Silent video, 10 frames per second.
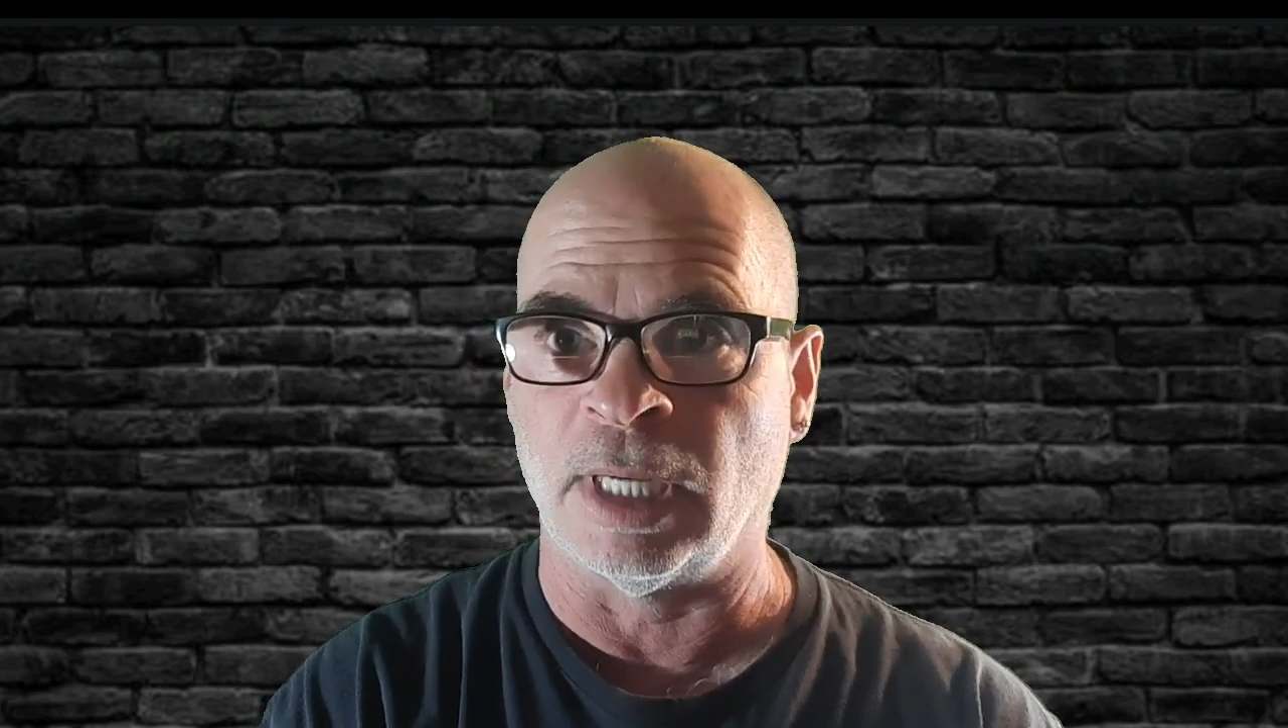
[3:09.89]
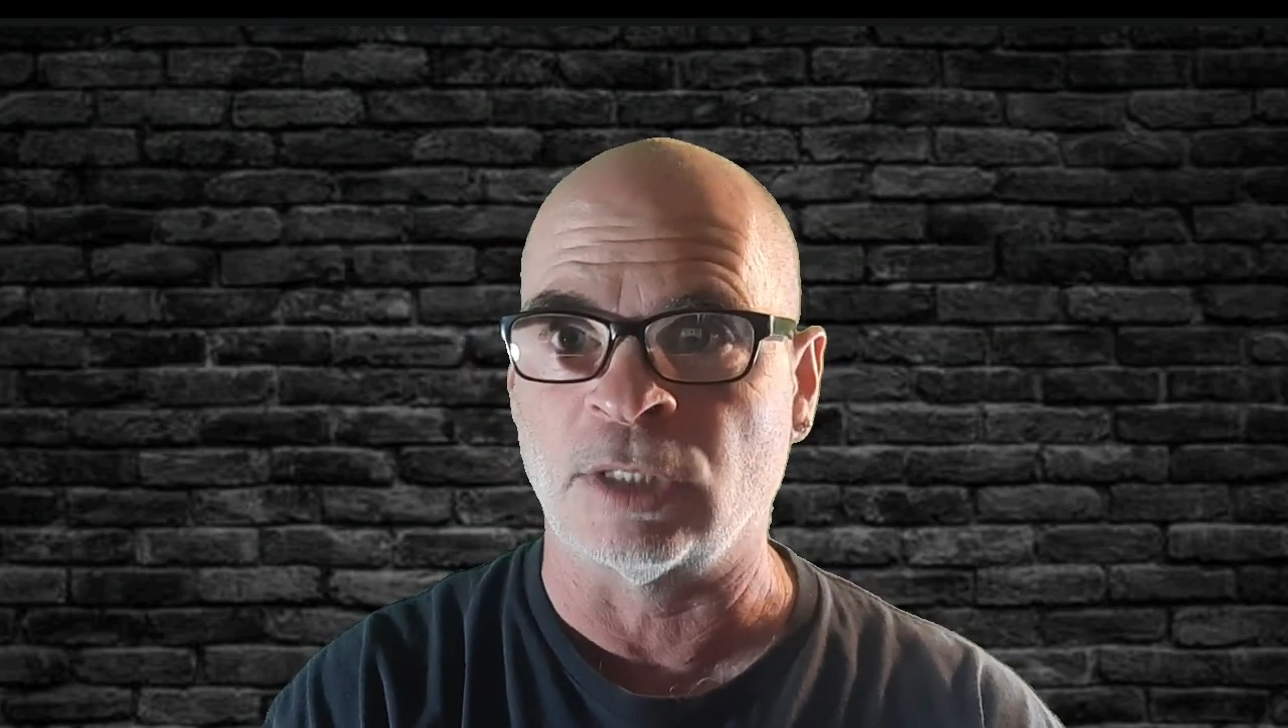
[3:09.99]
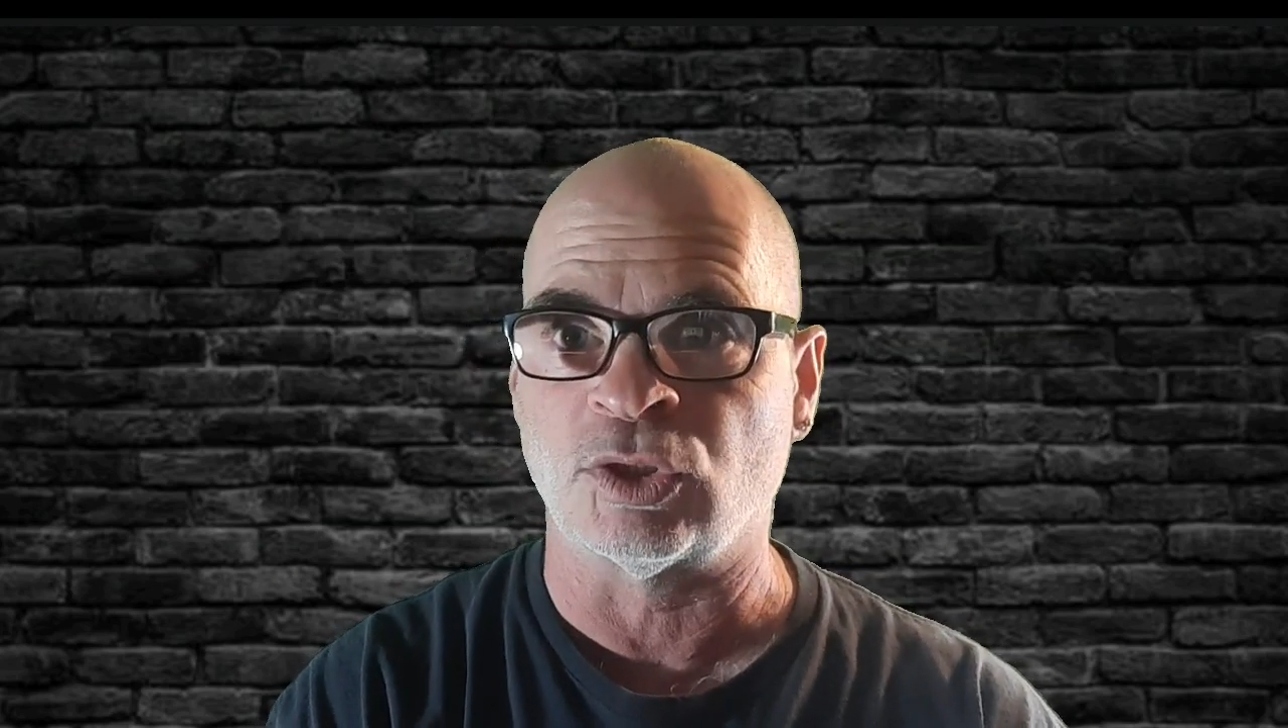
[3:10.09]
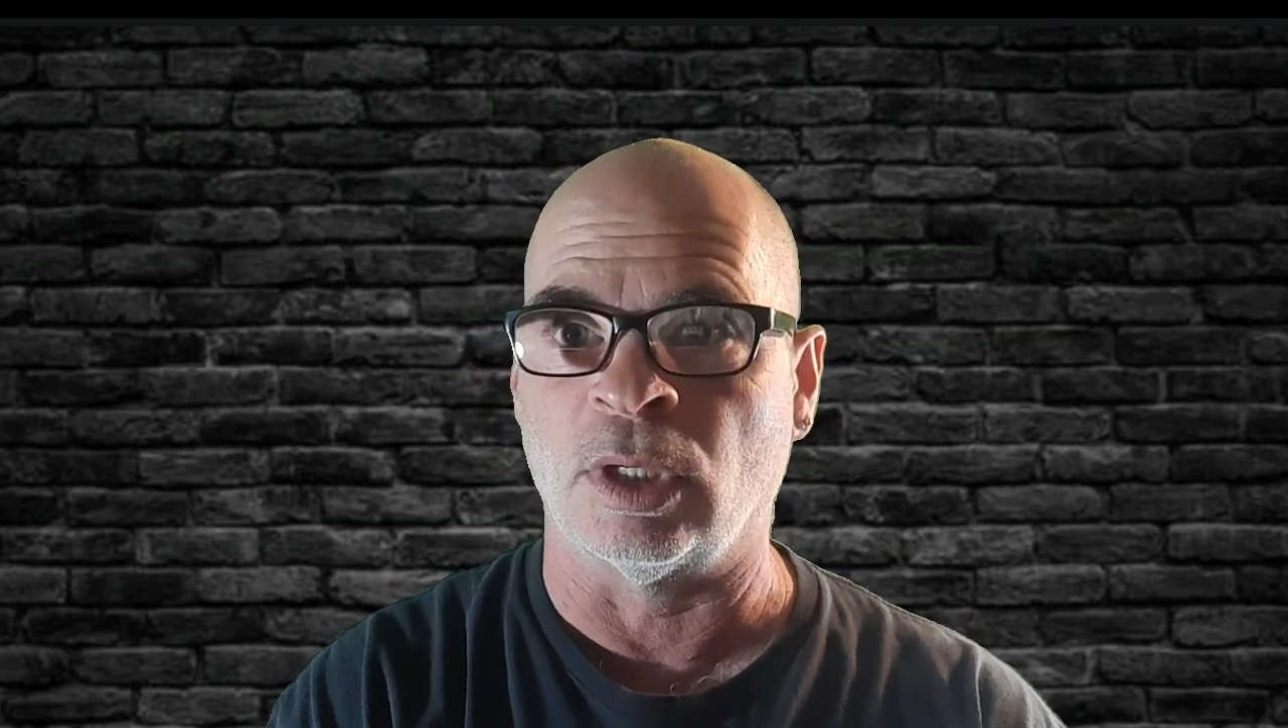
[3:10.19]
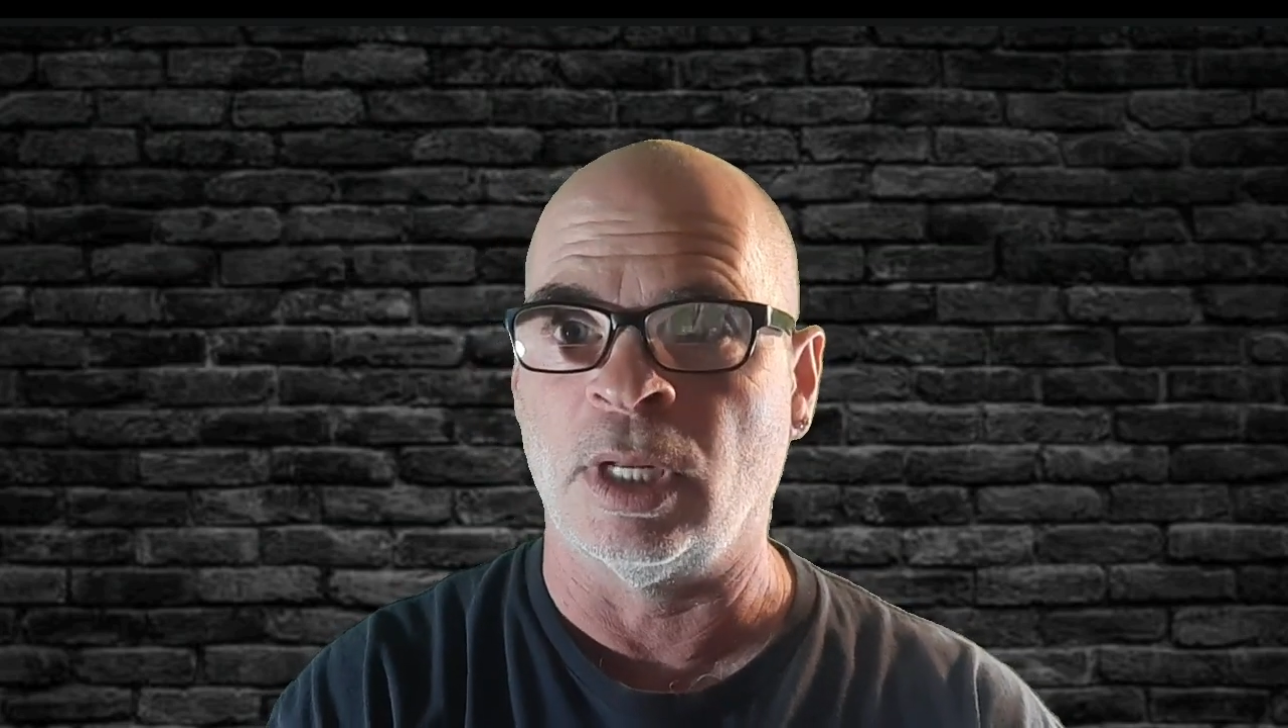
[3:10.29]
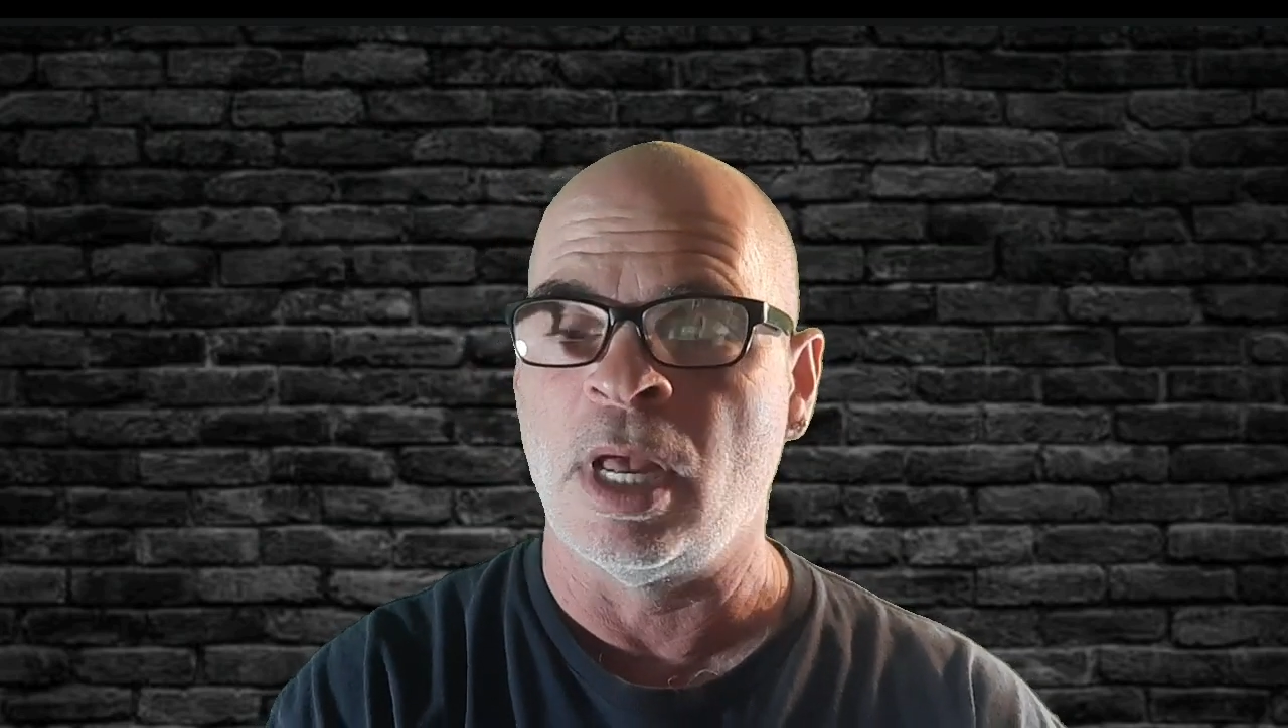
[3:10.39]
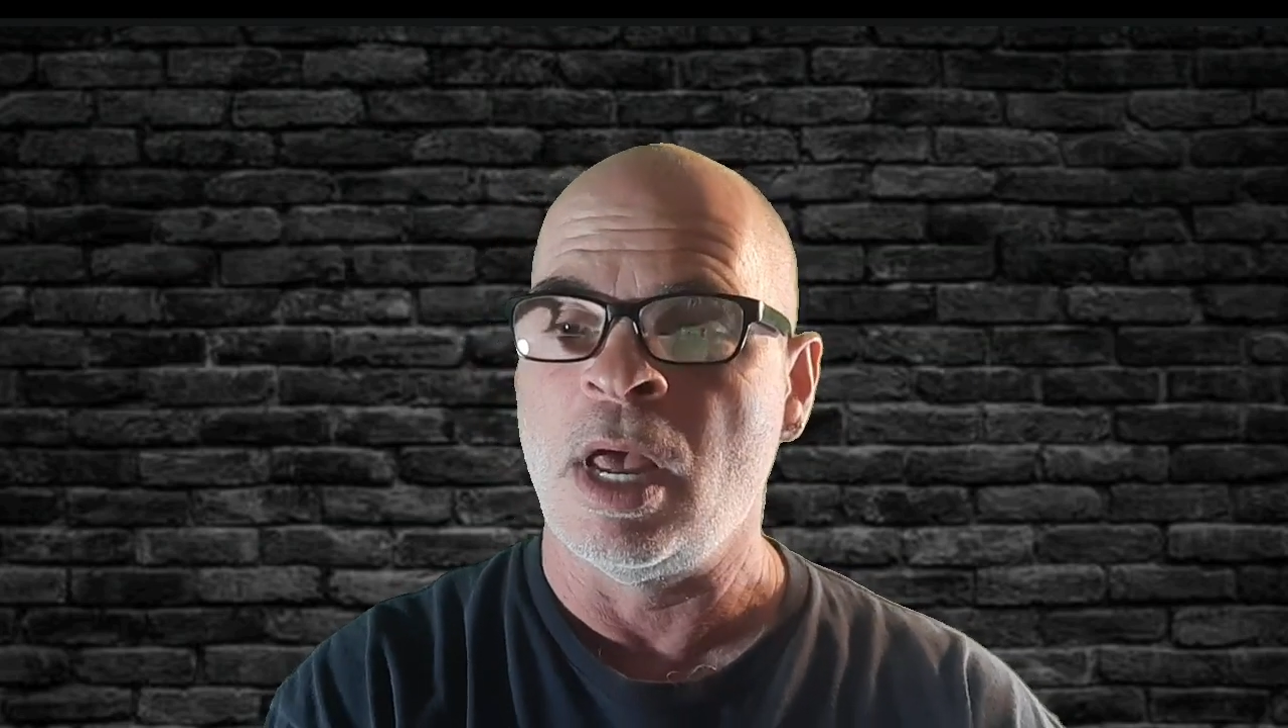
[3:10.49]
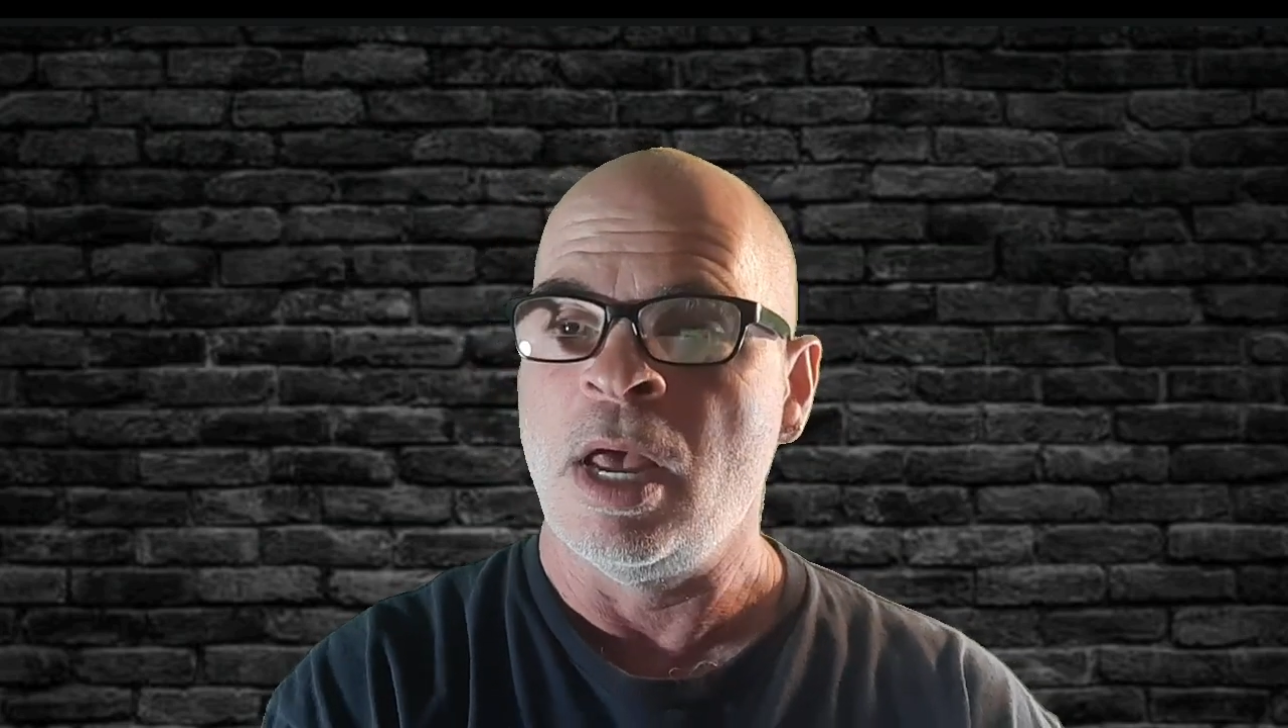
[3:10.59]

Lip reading: section.